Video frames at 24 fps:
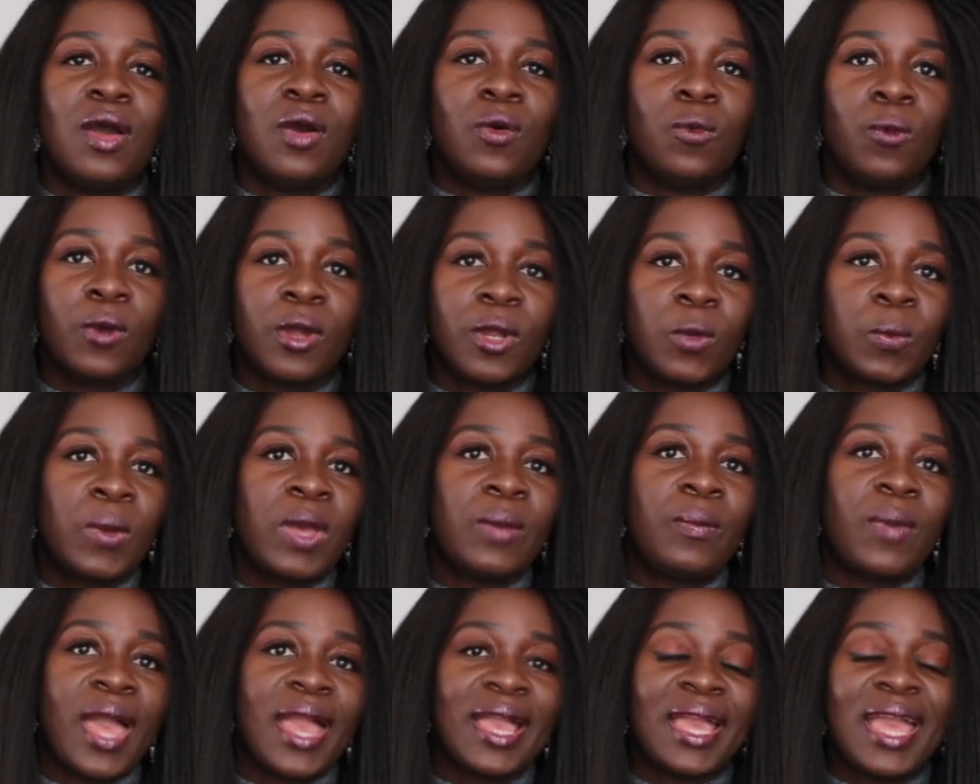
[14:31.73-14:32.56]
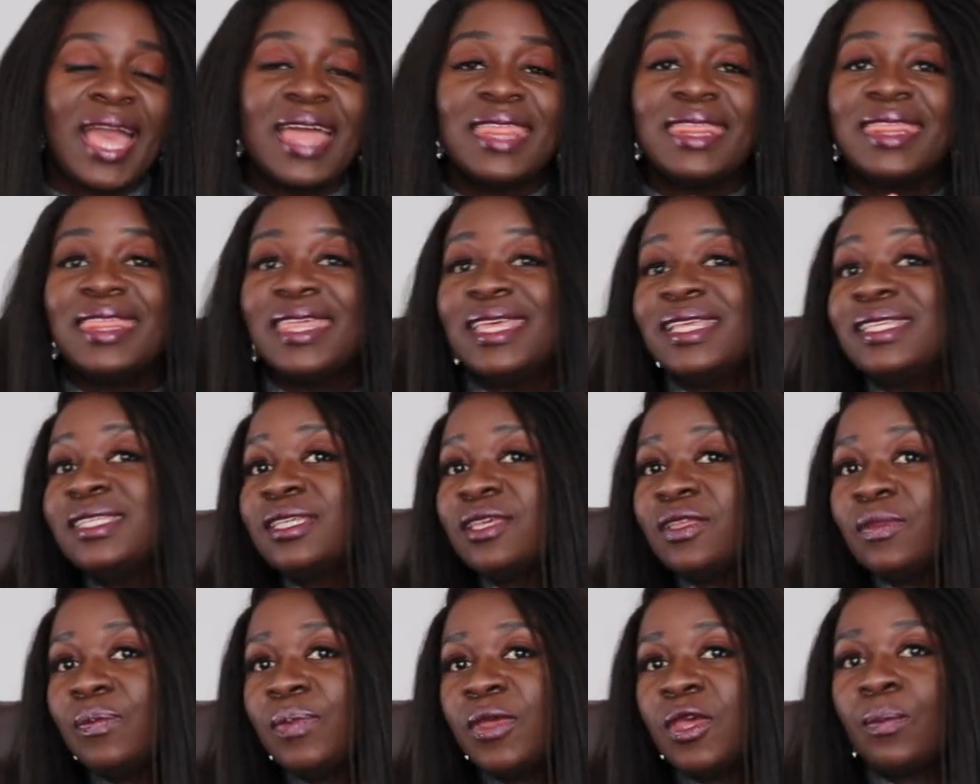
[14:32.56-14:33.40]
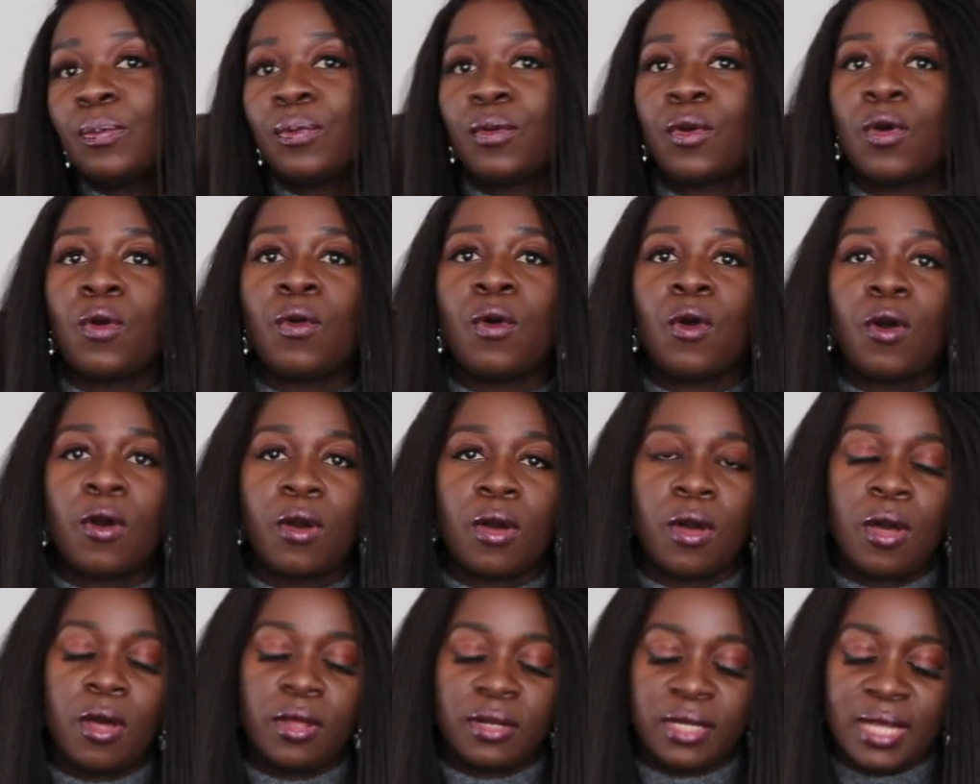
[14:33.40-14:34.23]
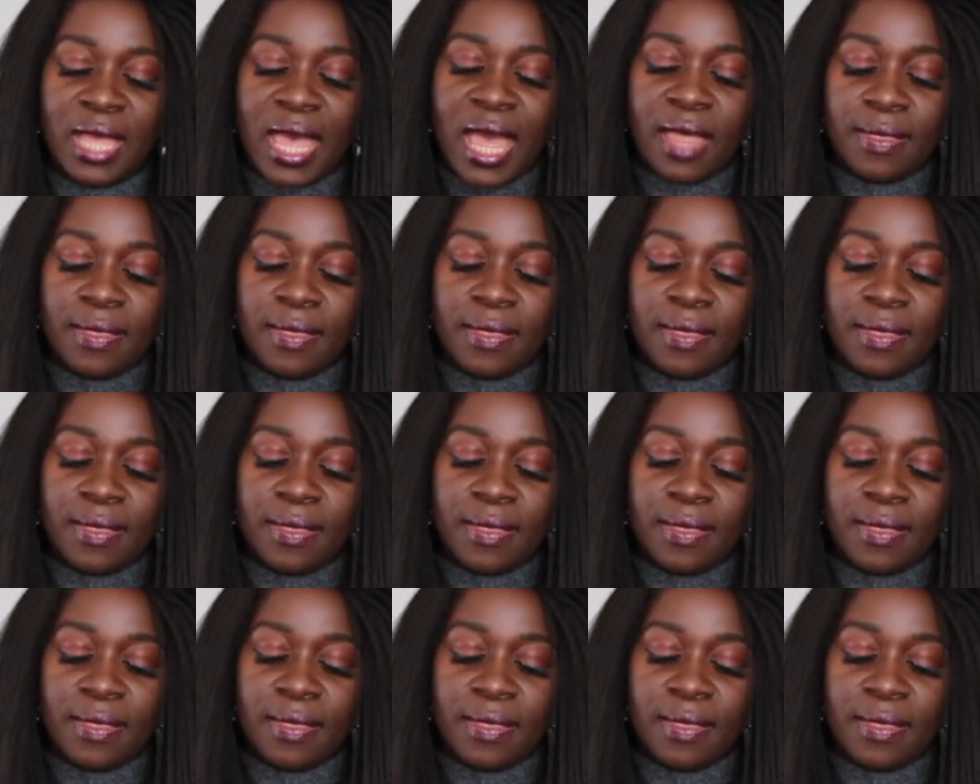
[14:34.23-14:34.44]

workwear bag, this could be a pro or a con.